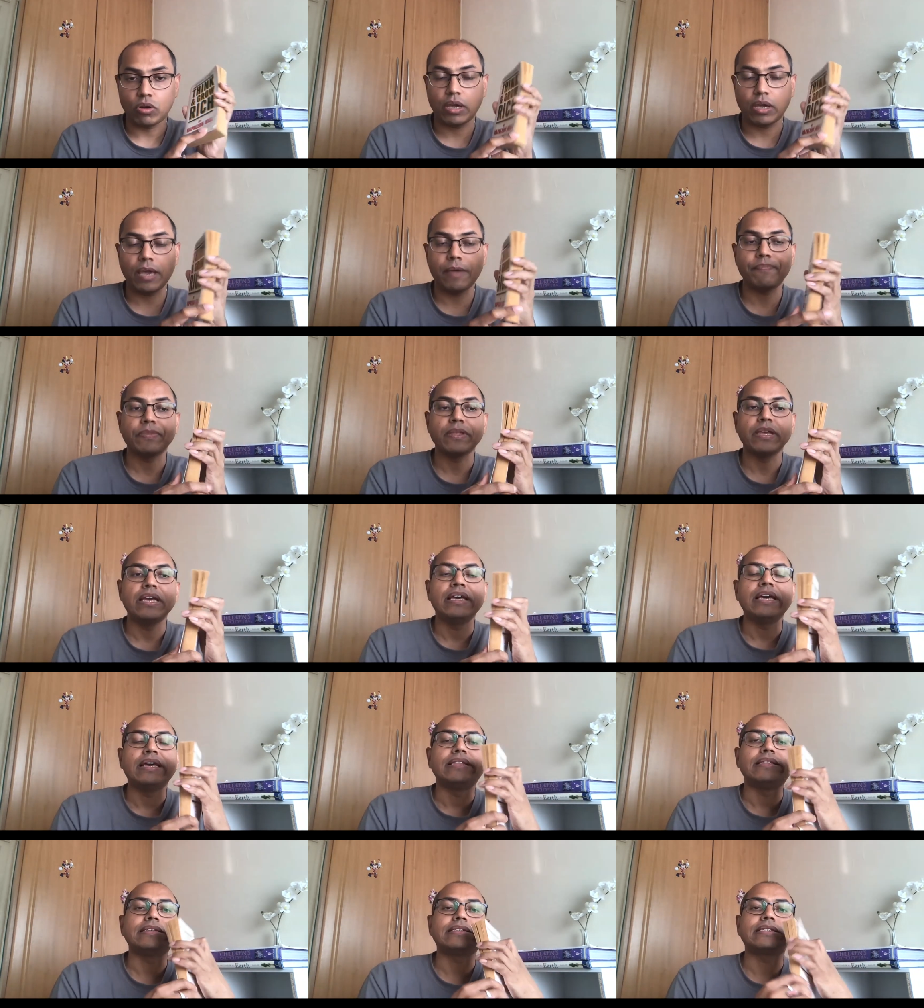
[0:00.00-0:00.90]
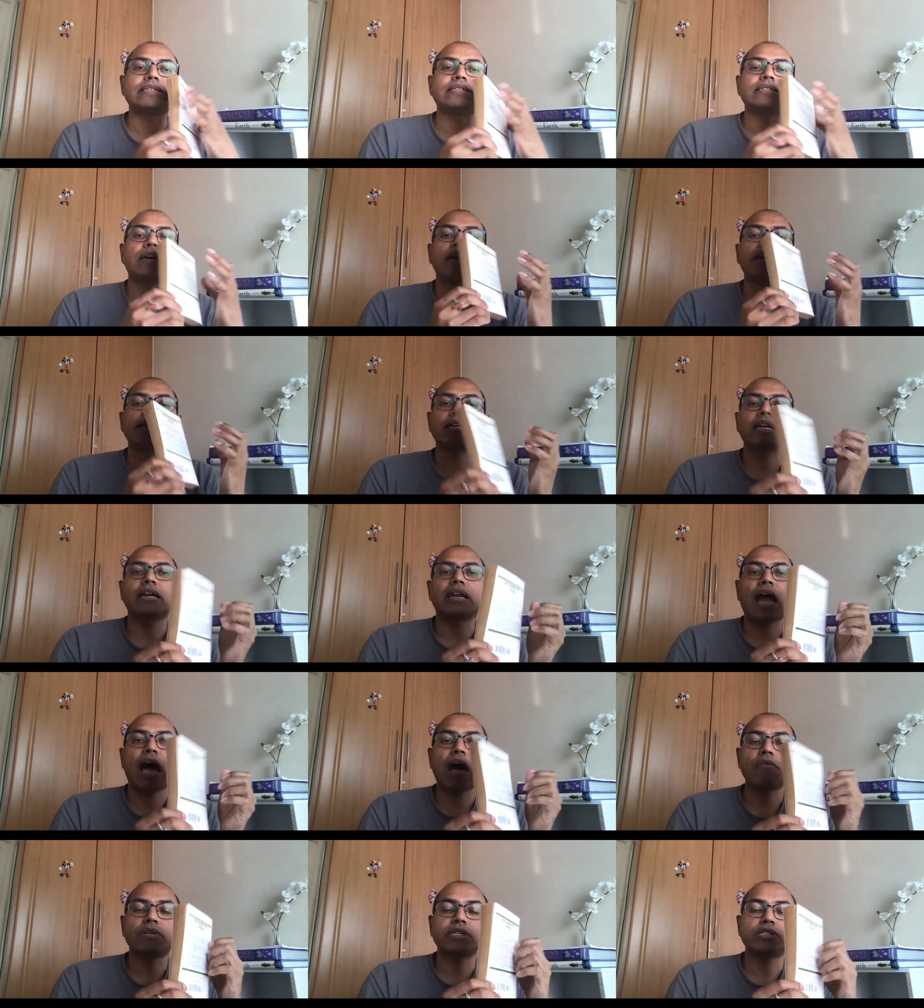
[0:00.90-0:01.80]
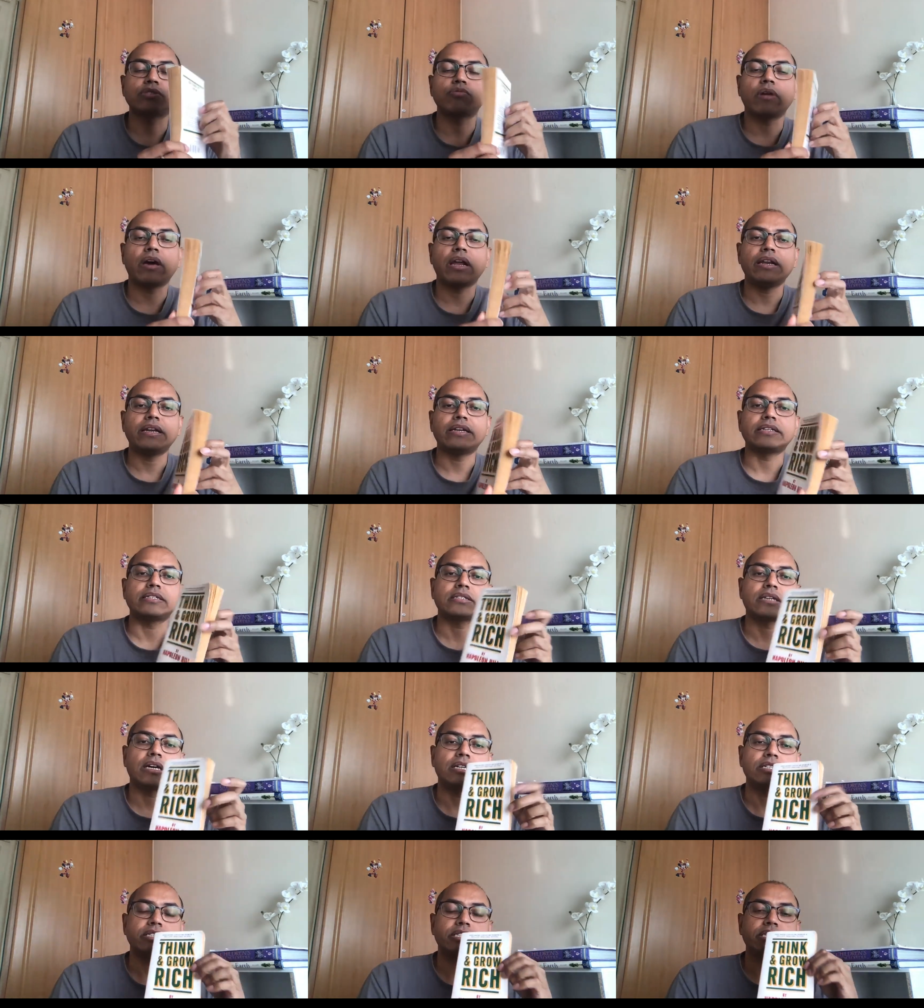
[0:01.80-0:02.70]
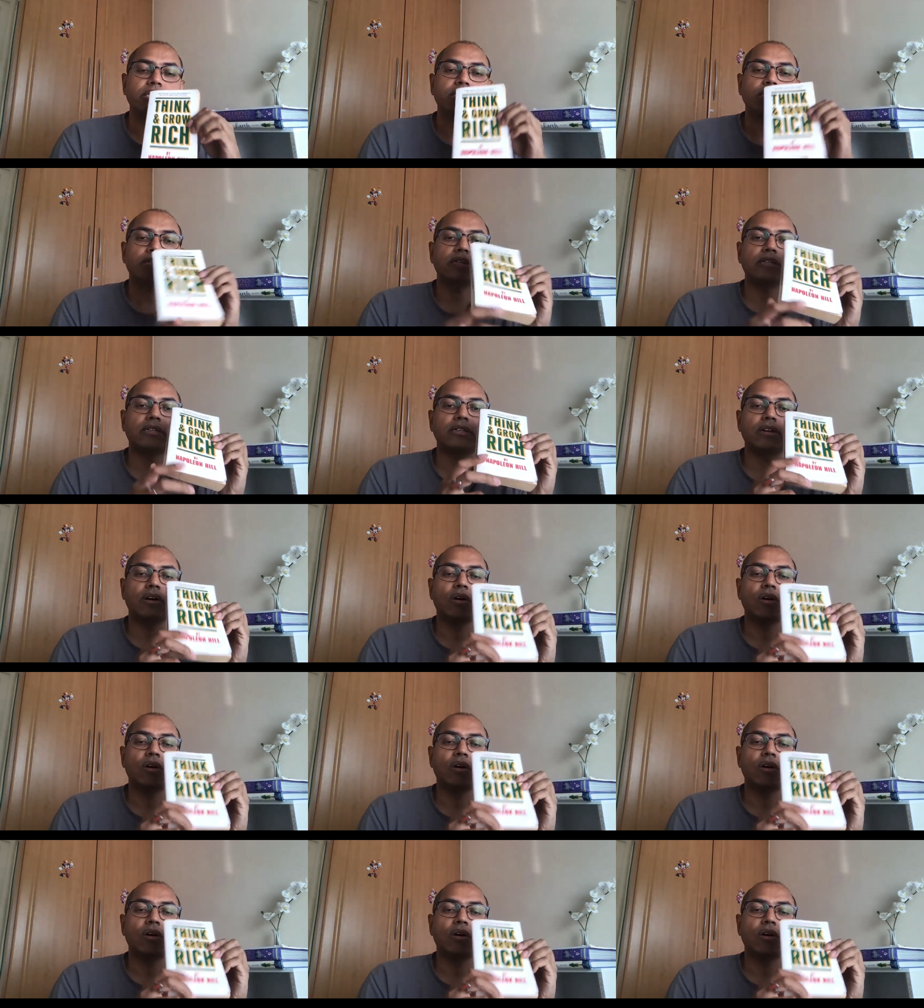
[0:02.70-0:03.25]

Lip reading: Okay, this is until now as well. It is considered